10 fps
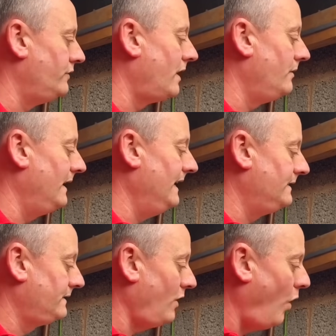Joe.
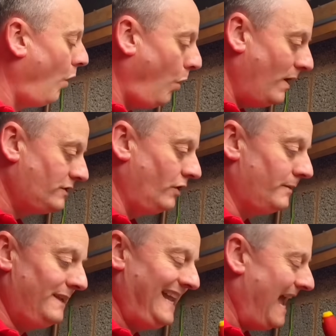It's always got
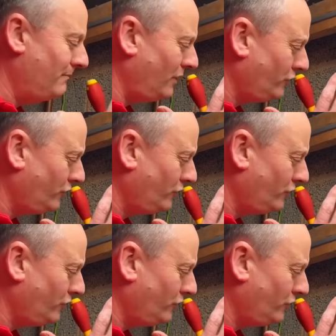to be kept